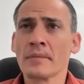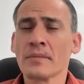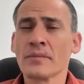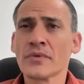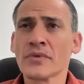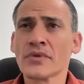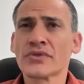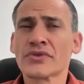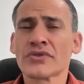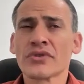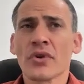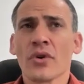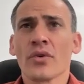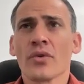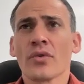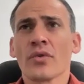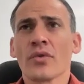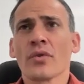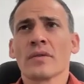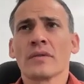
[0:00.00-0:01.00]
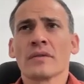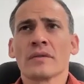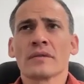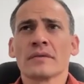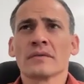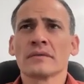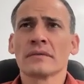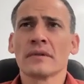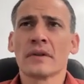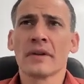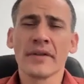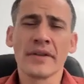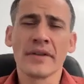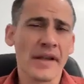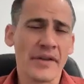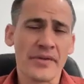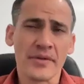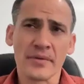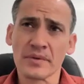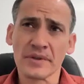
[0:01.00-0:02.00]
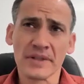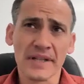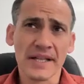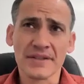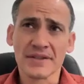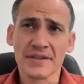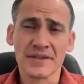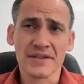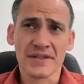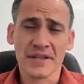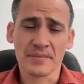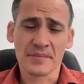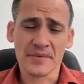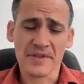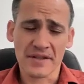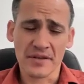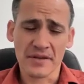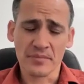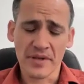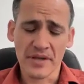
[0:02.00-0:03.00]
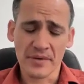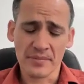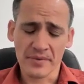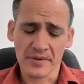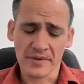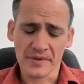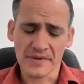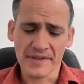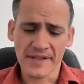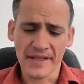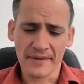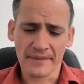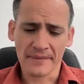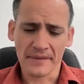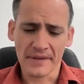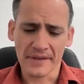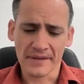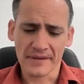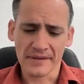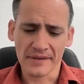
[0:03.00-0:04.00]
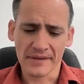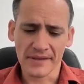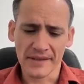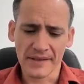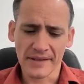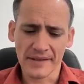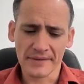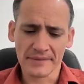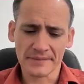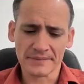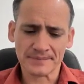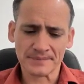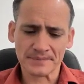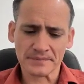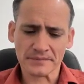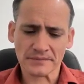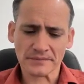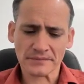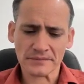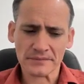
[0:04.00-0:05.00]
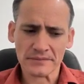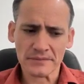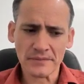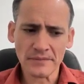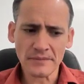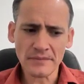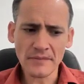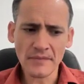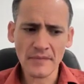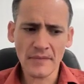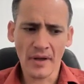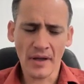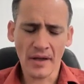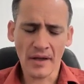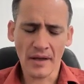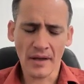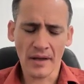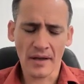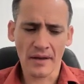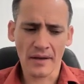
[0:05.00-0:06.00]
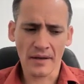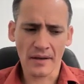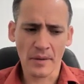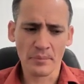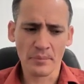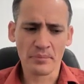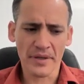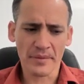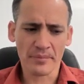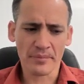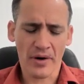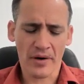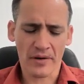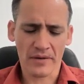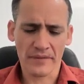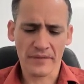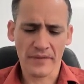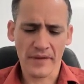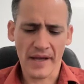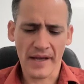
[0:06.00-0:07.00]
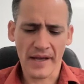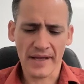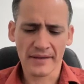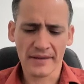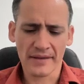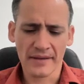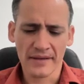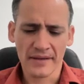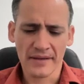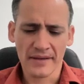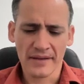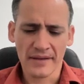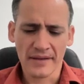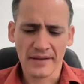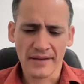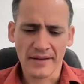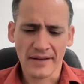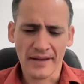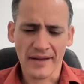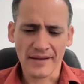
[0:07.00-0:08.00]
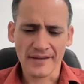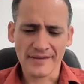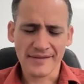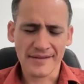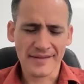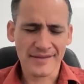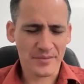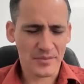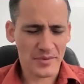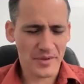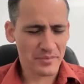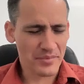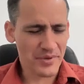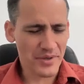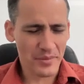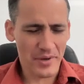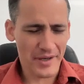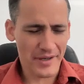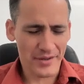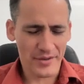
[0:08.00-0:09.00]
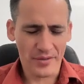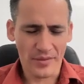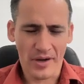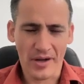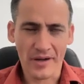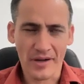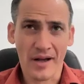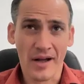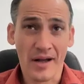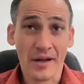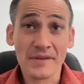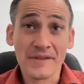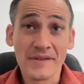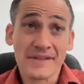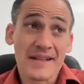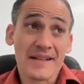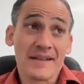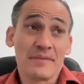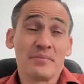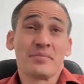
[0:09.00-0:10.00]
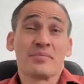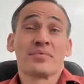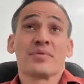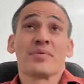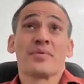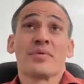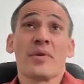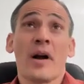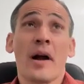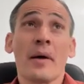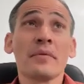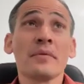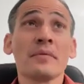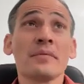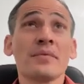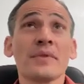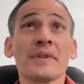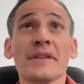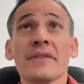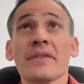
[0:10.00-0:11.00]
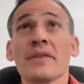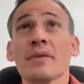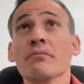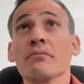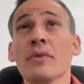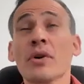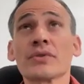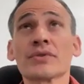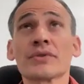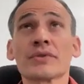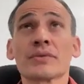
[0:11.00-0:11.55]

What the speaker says: So yeah, the relationships and the people are definitely a big part of that. And since we're at BYU, I'll say probably the most